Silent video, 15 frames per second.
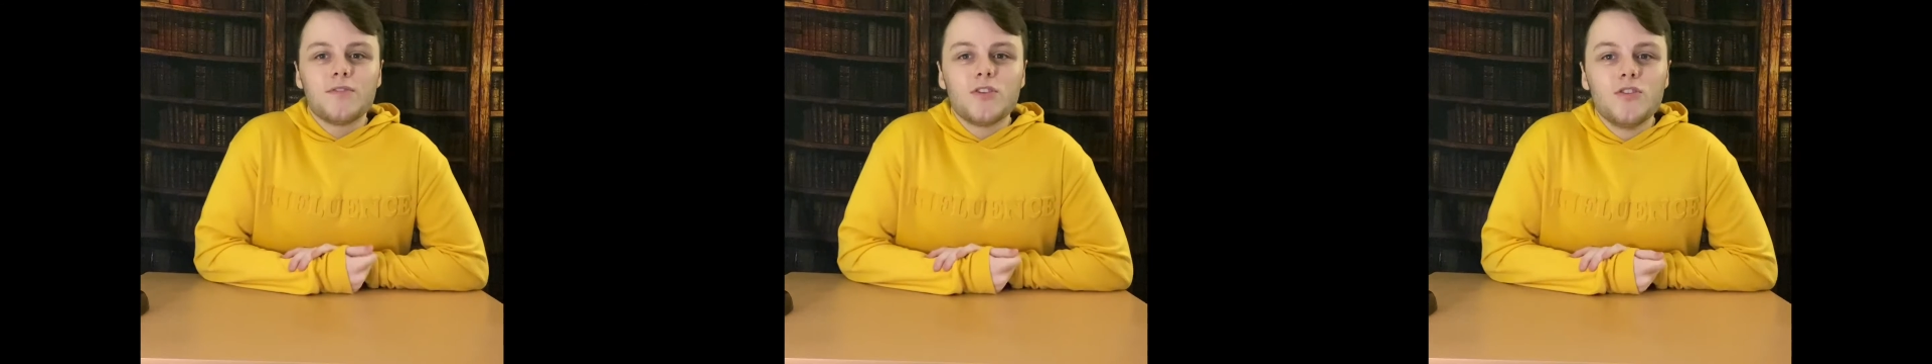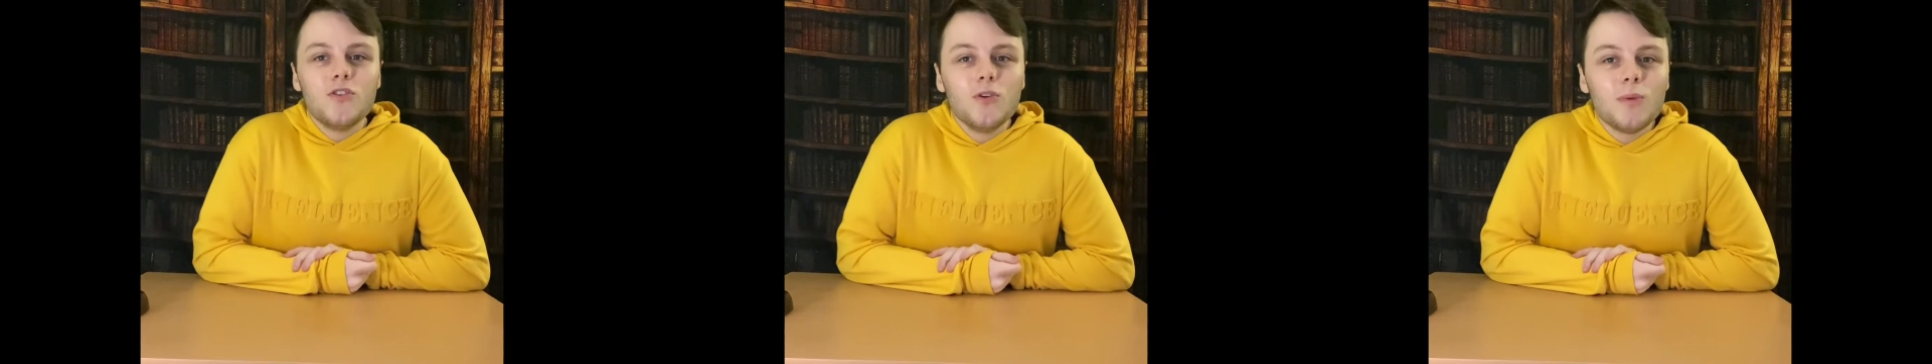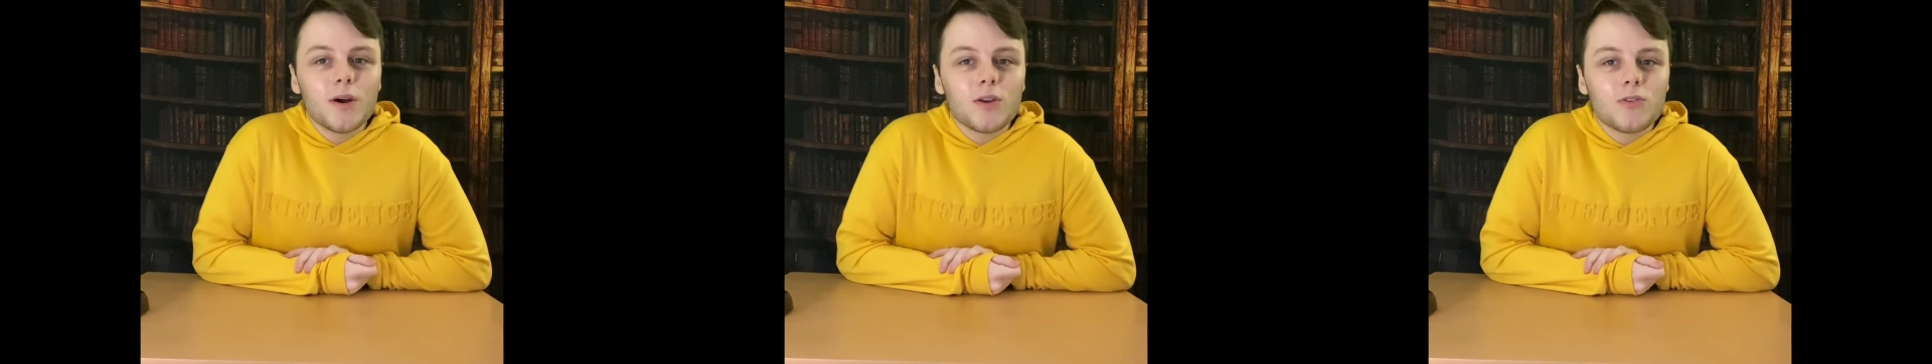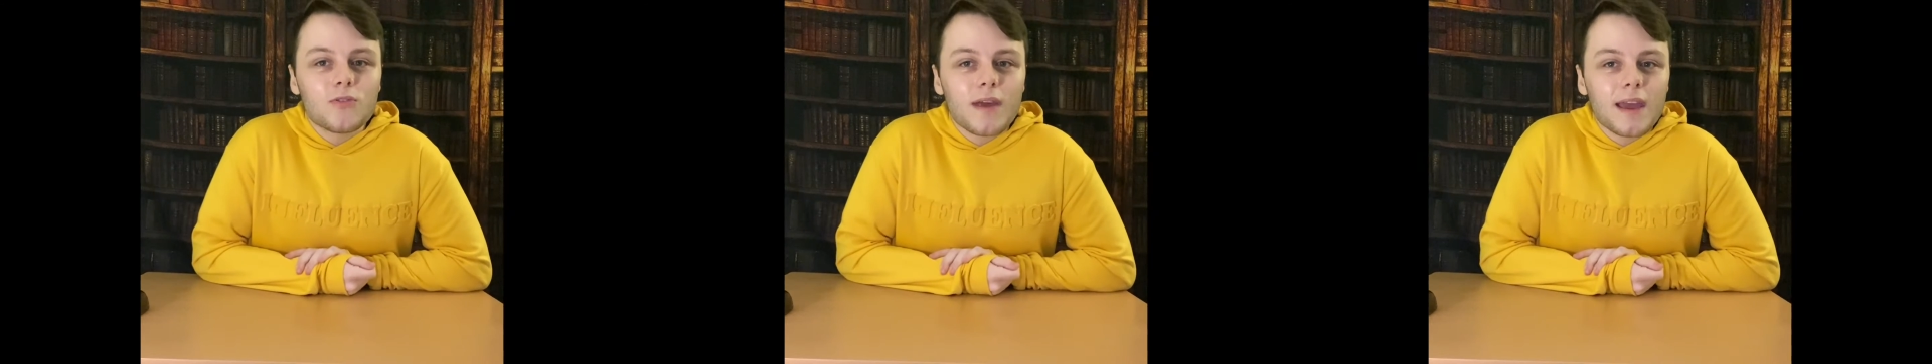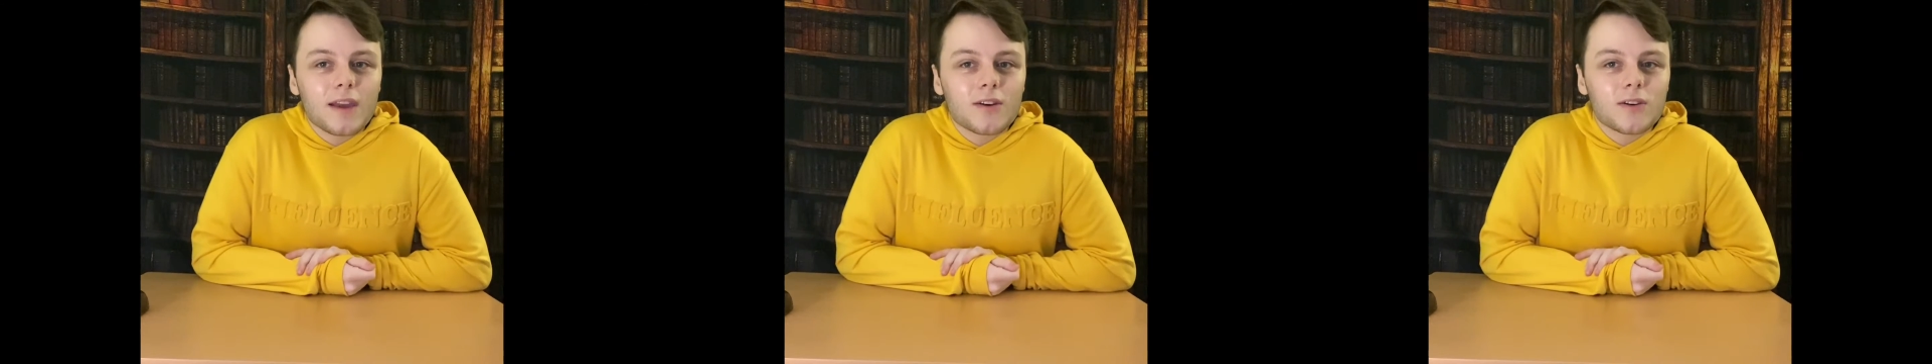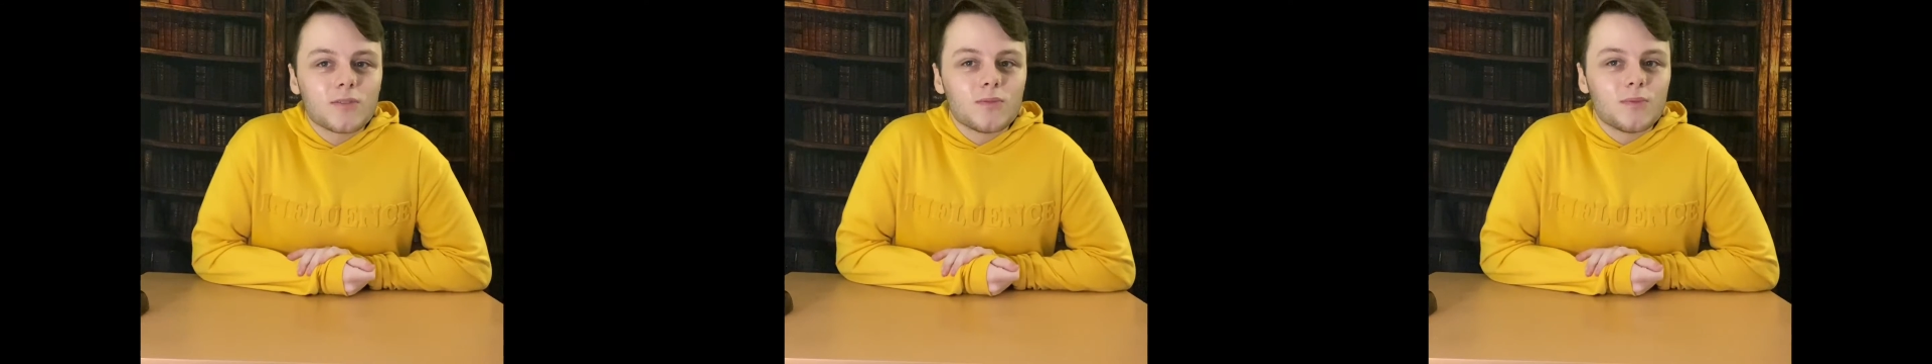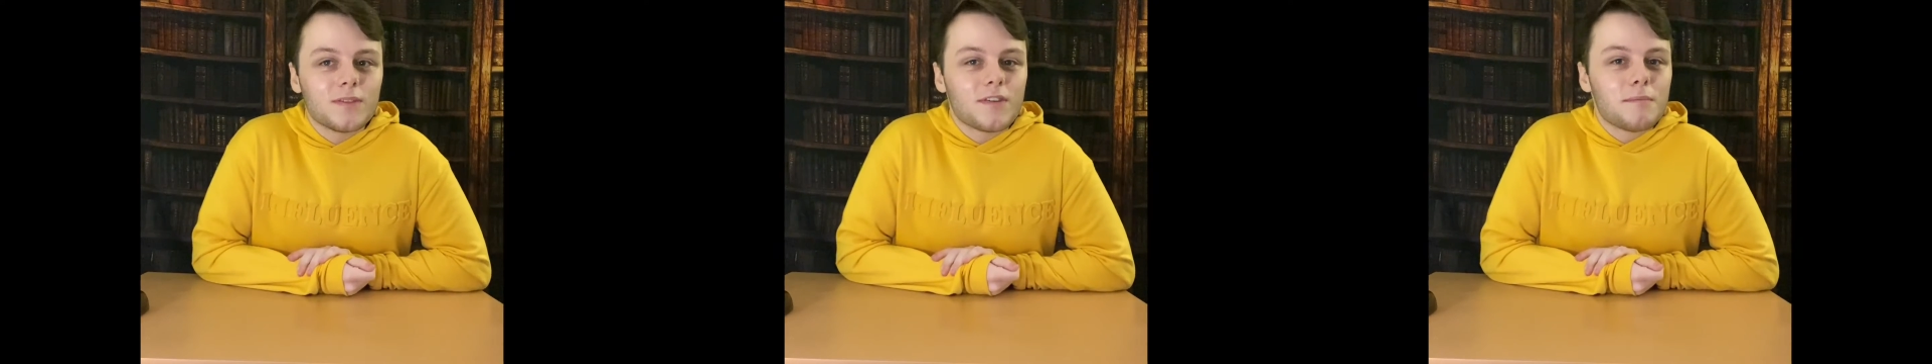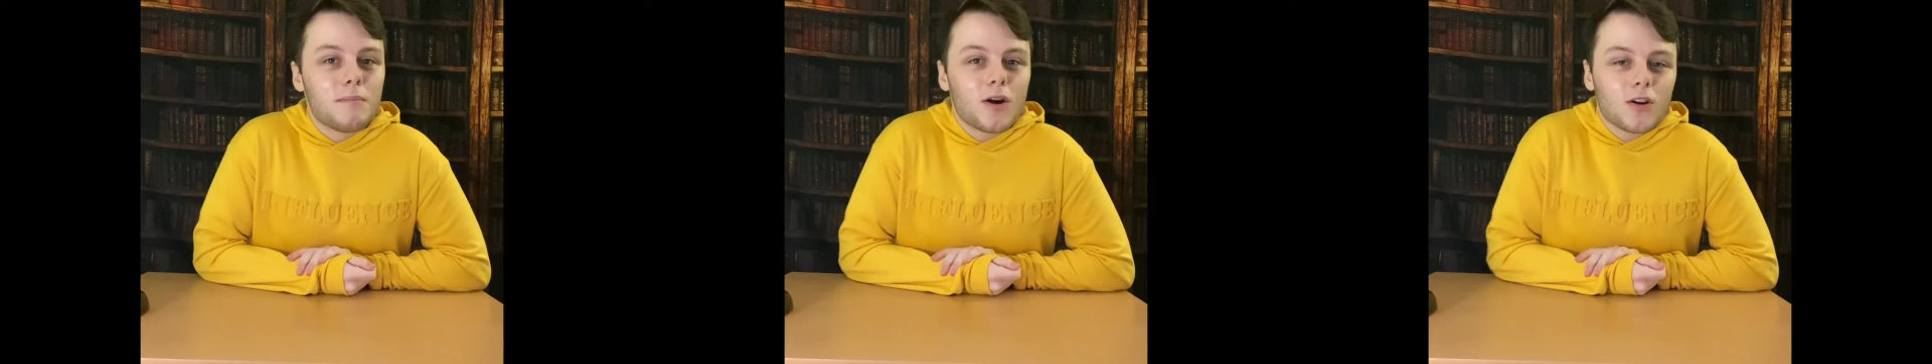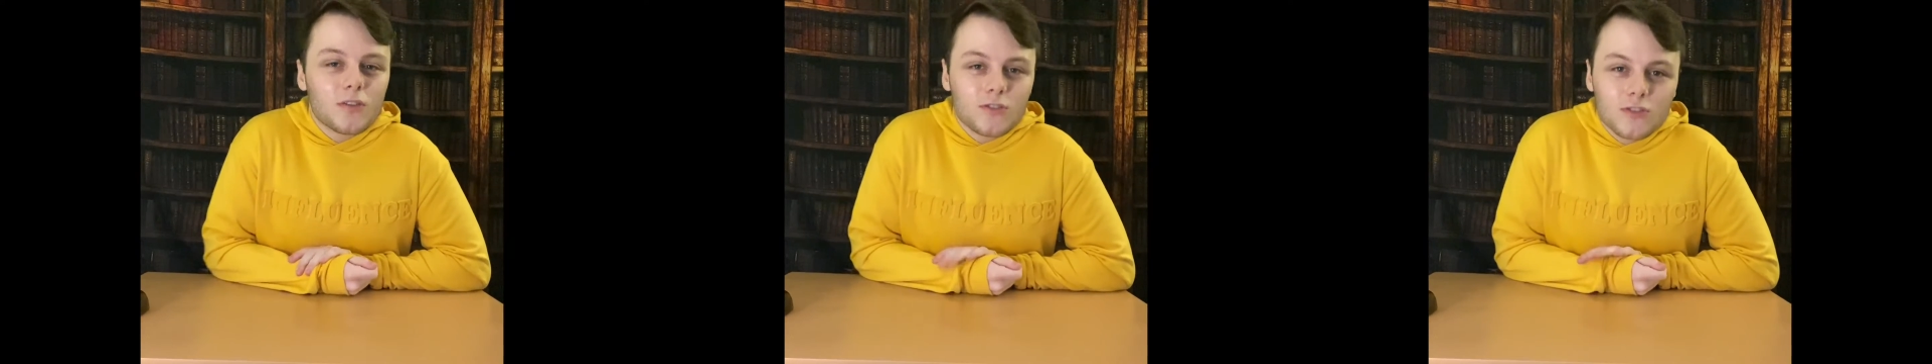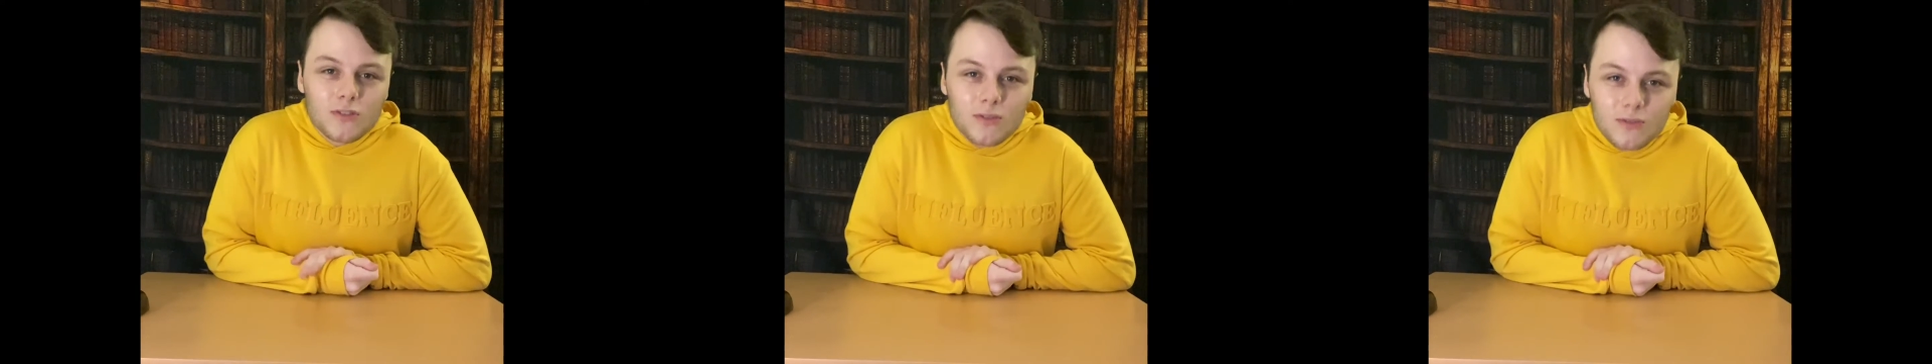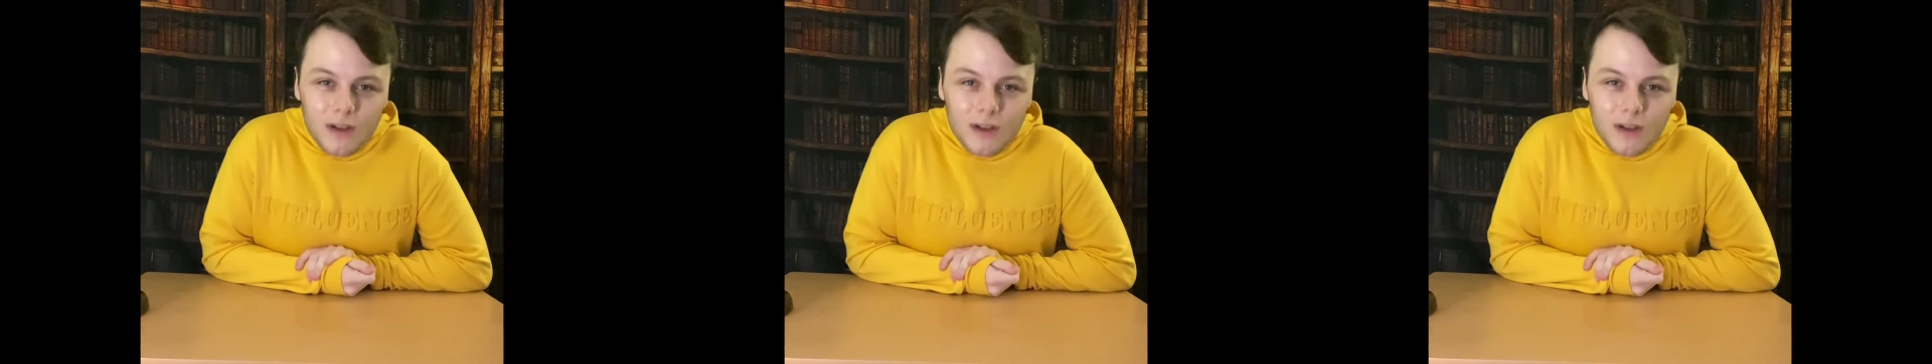the new world record with a martial